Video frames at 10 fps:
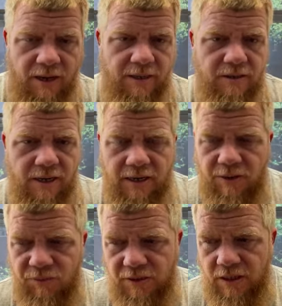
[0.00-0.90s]
and they
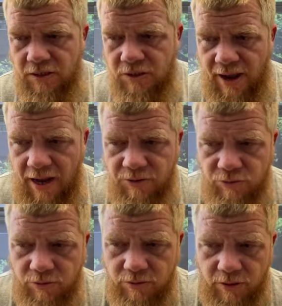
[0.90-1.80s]
even did it to
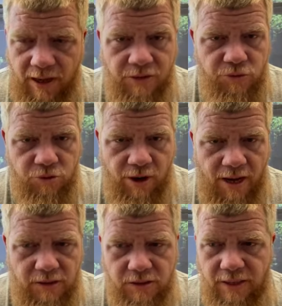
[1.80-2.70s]
Andrew Andrew
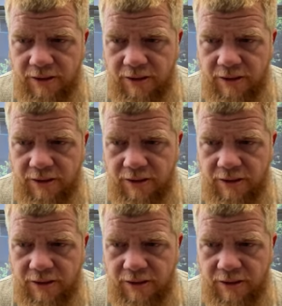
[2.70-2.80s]
Jackson.